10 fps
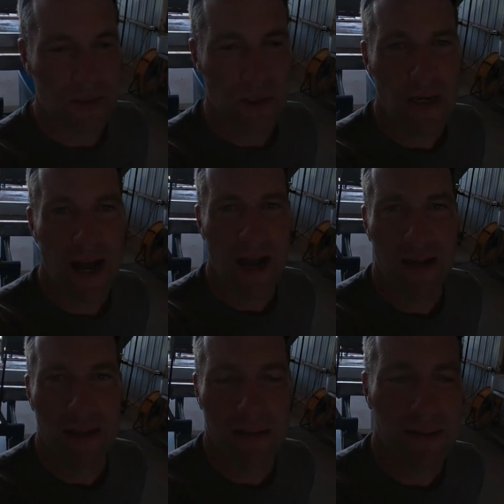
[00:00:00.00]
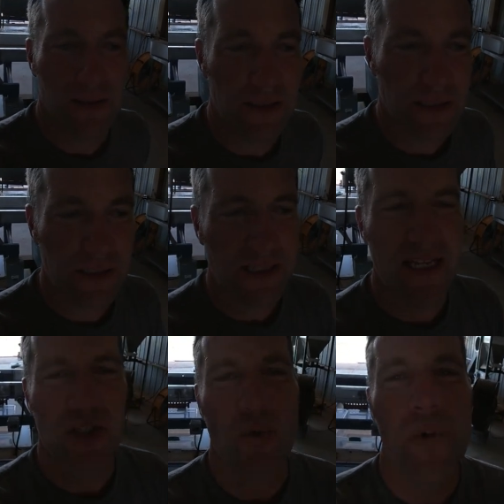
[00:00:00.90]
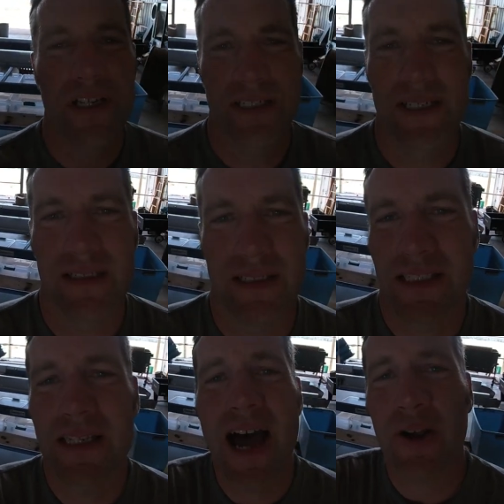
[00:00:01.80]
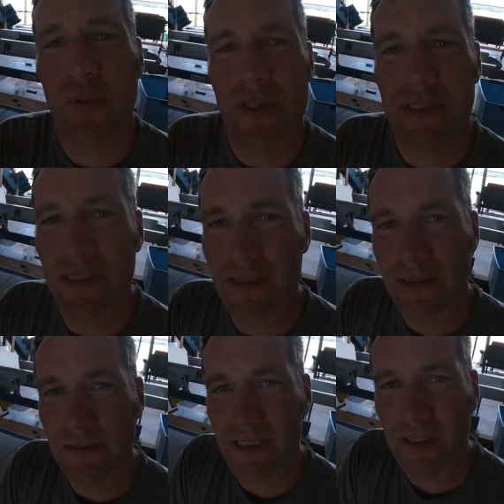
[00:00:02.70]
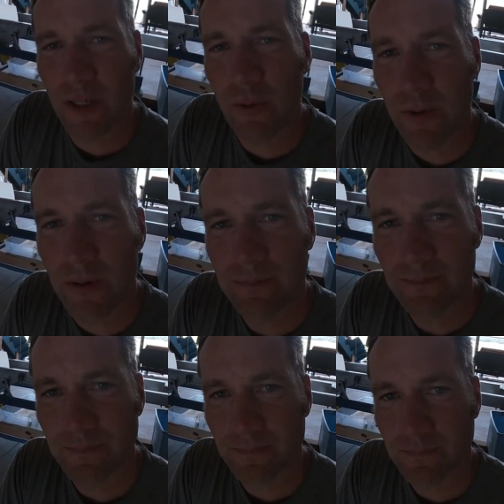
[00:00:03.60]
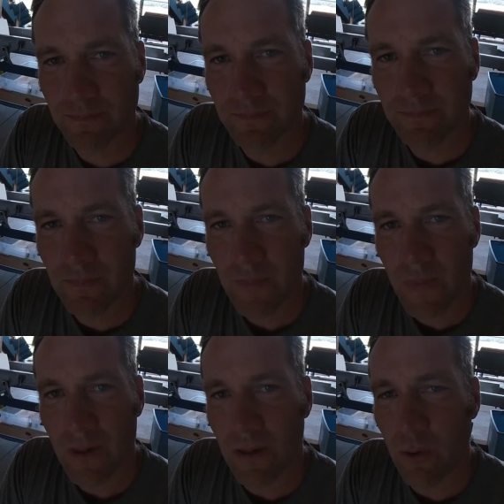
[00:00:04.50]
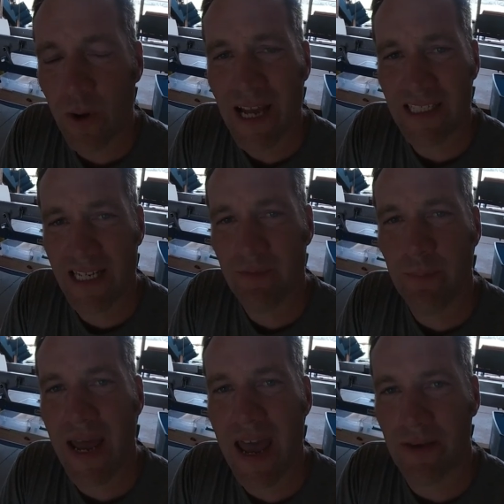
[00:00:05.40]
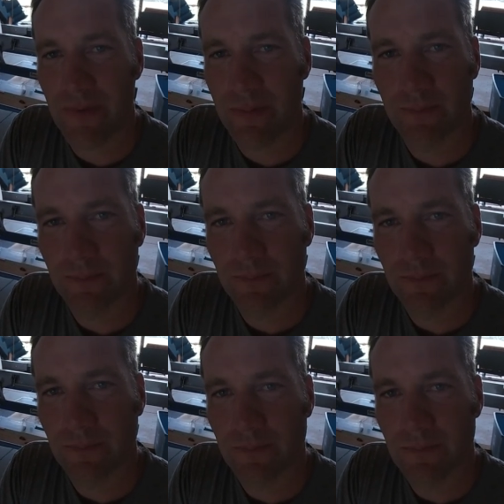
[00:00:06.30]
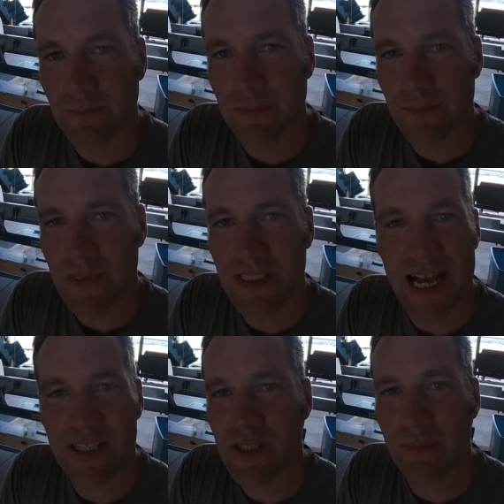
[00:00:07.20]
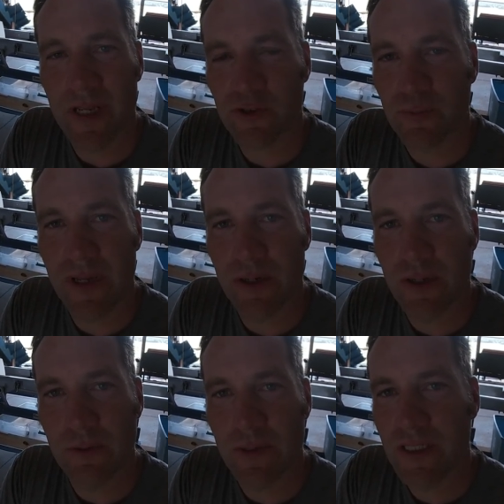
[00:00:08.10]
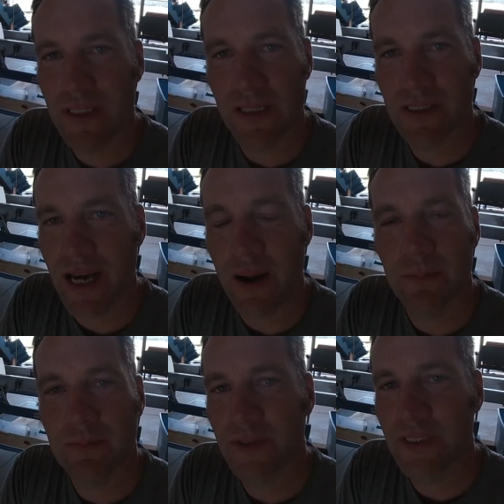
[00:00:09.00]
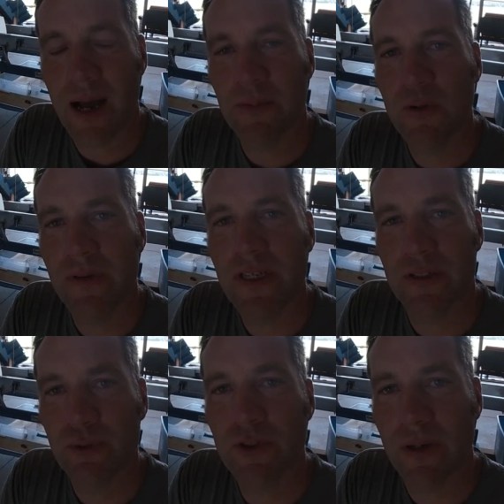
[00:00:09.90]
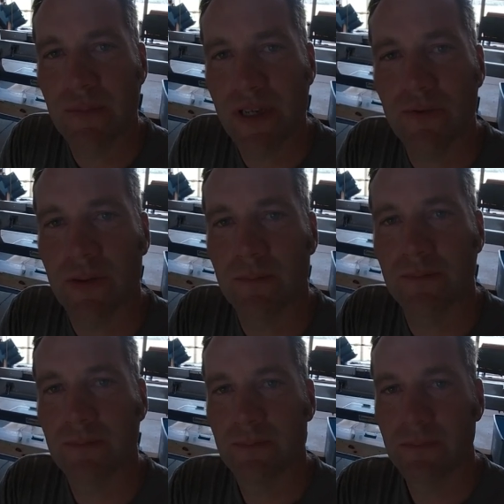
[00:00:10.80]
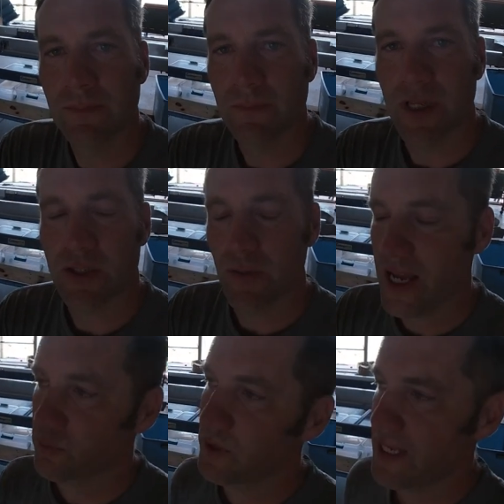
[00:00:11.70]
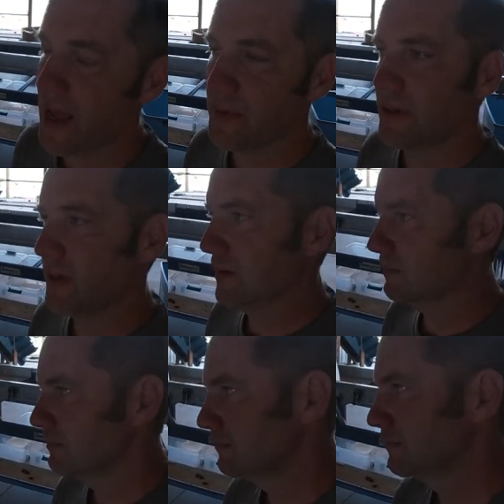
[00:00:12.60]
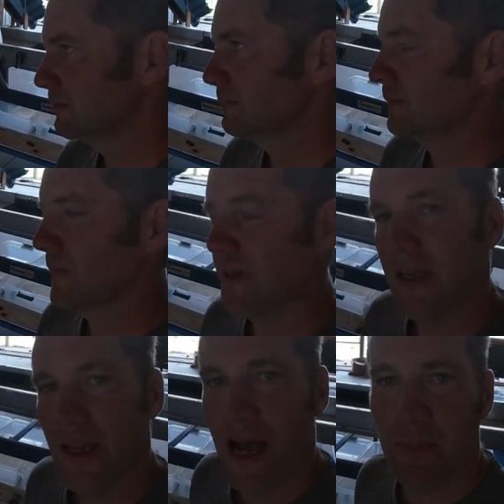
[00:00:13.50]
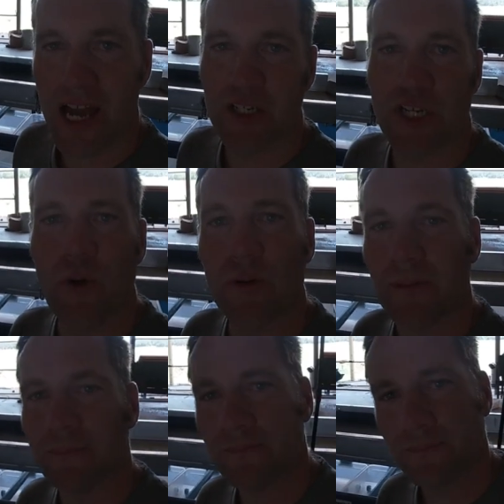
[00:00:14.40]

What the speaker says: To just say it's coincidence. It's not a coincidence. It's the Lord. The Lord has a different path. He's got something else for me to do. He said, stop doing this. Do something different. And so that's what's happened here. I'm like Jonah.